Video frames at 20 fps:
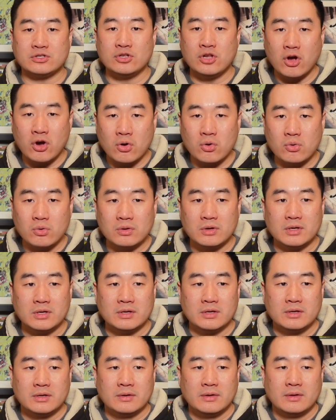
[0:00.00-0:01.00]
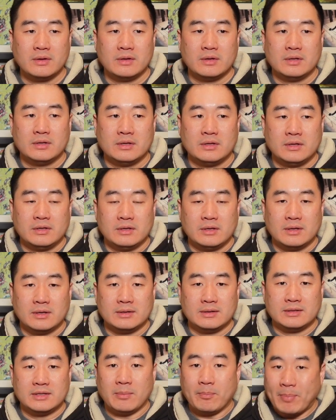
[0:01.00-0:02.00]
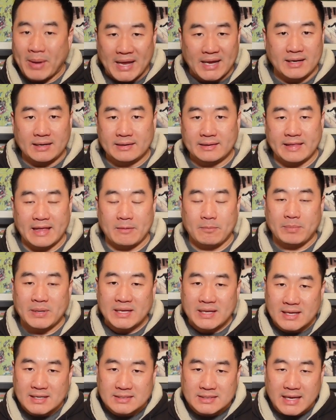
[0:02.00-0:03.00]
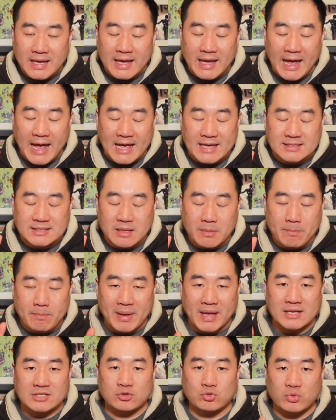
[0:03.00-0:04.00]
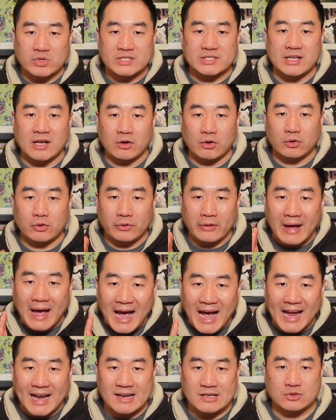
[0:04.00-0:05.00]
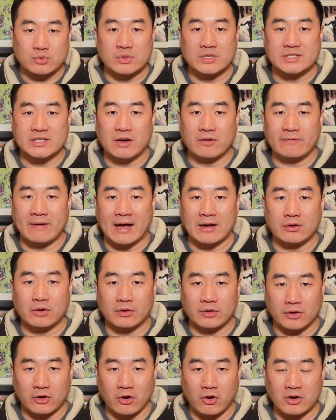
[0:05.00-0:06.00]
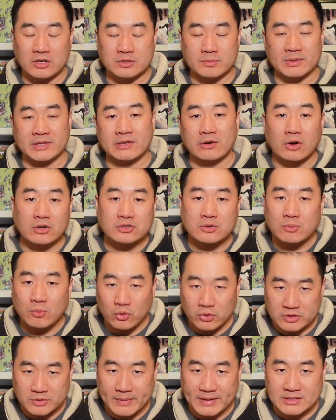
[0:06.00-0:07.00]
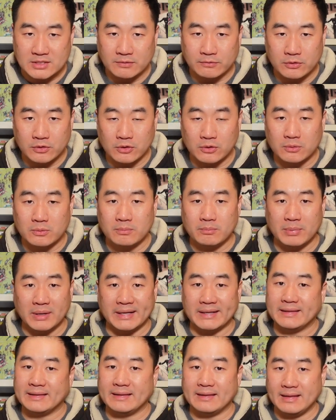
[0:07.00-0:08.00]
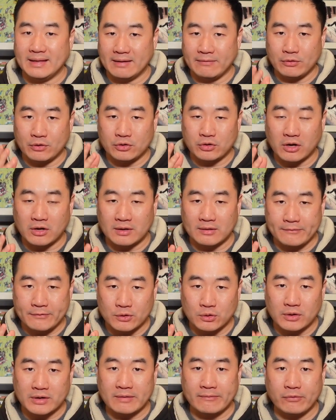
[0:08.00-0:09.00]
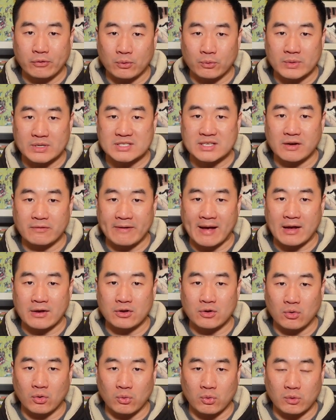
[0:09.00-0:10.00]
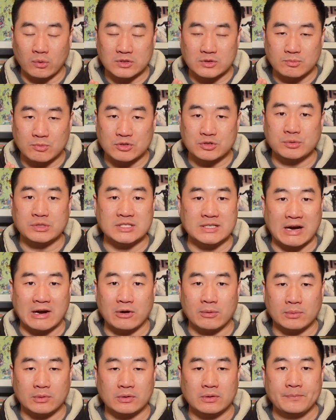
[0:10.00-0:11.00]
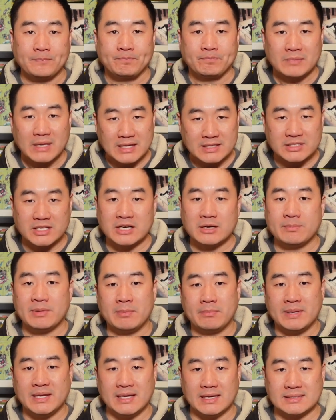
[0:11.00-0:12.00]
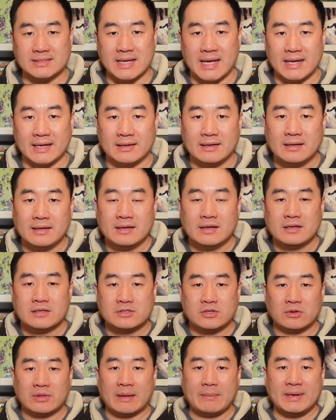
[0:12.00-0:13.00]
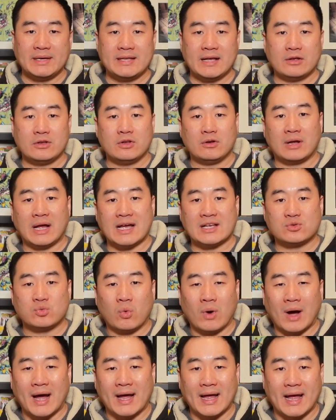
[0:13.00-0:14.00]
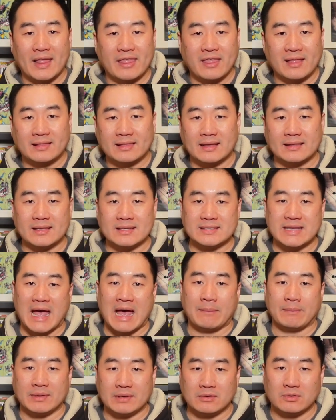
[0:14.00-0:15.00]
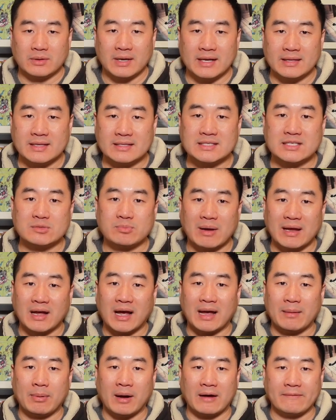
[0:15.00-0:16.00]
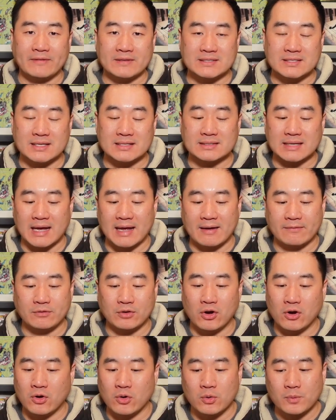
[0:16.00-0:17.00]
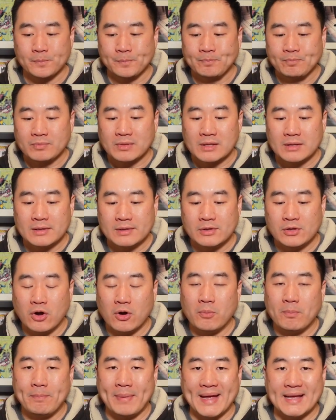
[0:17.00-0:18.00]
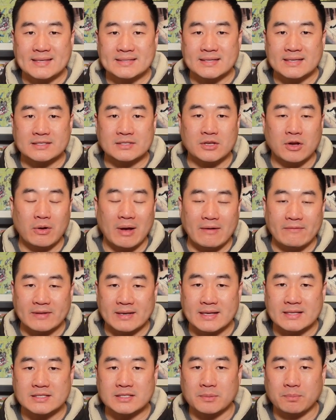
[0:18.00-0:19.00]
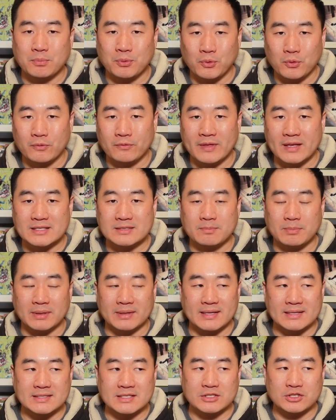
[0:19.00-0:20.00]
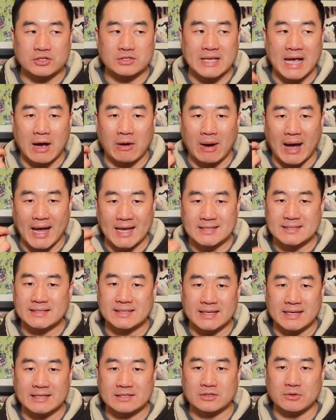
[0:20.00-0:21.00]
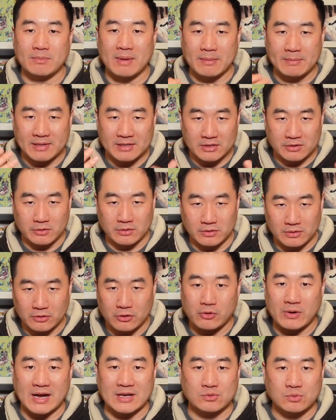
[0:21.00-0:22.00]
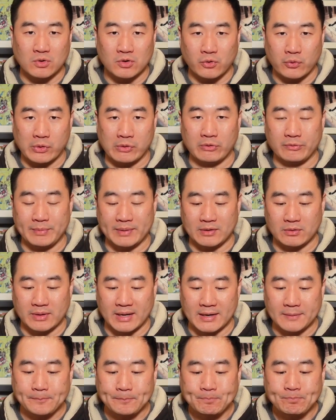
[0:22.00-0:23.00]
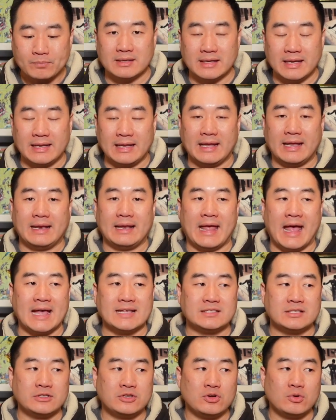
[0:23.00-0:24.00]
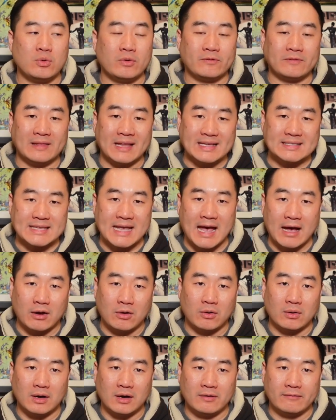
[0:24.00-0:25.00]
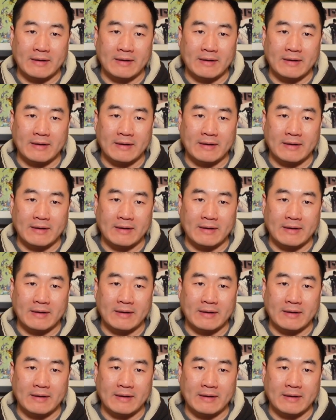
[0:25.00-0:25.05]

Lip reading: no debate that PSA has the best resale or the highest resale value on the cards, but they're also more expensive too. But if you're looking for resale value or what's most desirable, it's going to be PSA. So let me tell you guys why I think that this happened. Okay, this is my hypothesis. I have no basis, no evidence to prove this, but this is just how I see it. So maybe you guys will agree with me. Okay, it has to do with less how